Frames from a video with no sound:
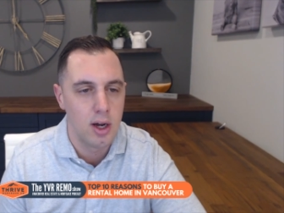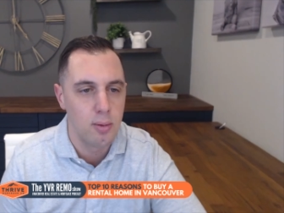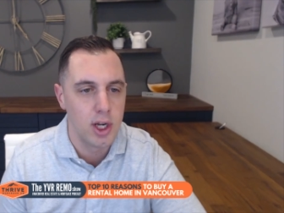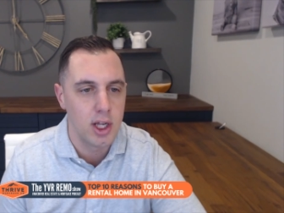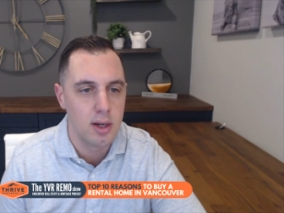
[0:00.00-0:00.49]

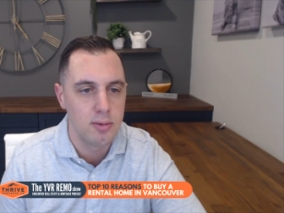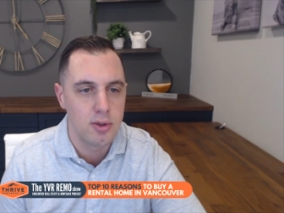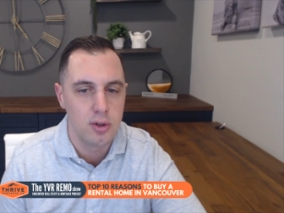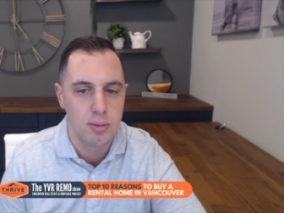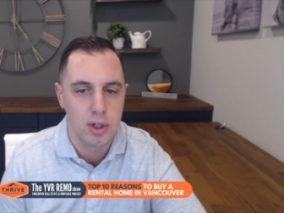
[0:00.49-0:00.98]
when it comes
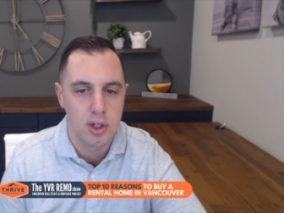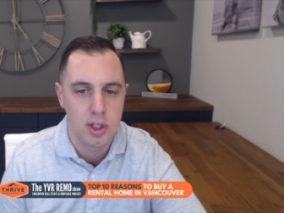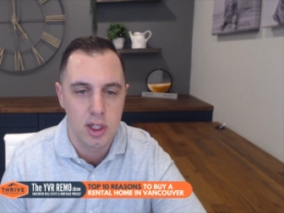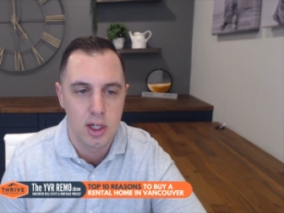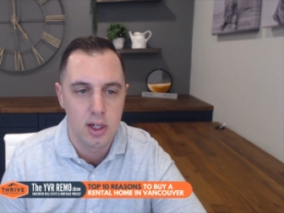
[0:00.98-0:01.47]
to
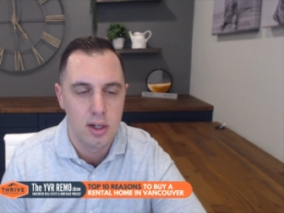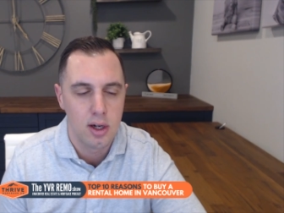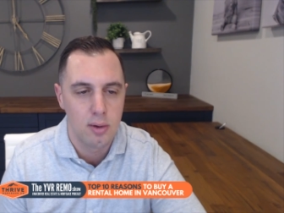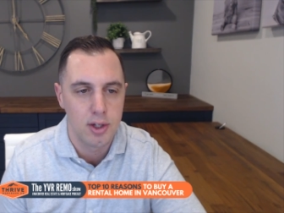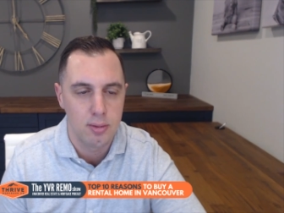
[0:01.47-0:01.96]
purchasing
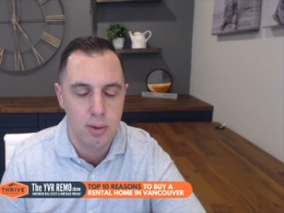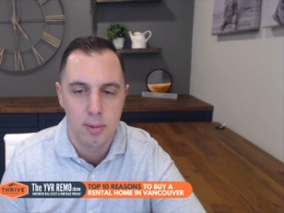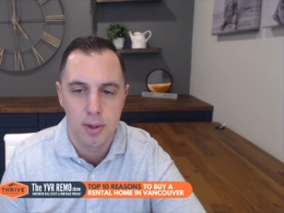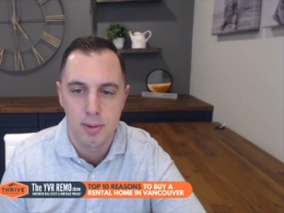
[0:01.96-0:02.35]
a rental property.